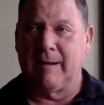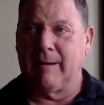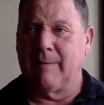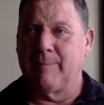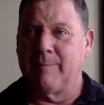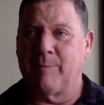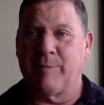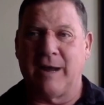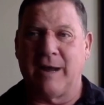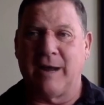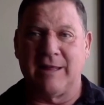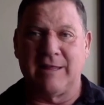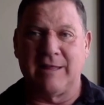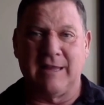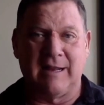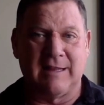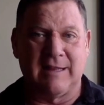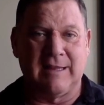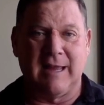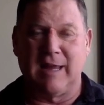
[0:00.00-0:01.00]
But by the
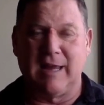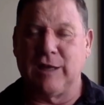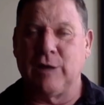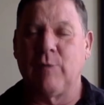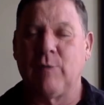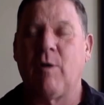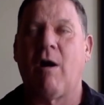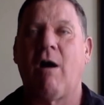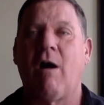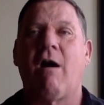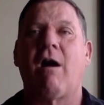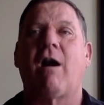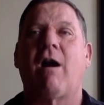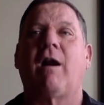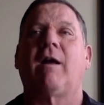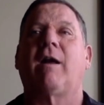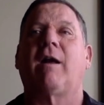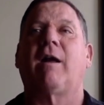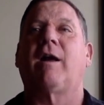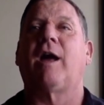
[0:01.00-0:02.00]
end of the day, you
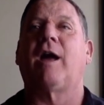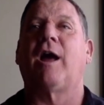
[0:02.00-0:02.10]
are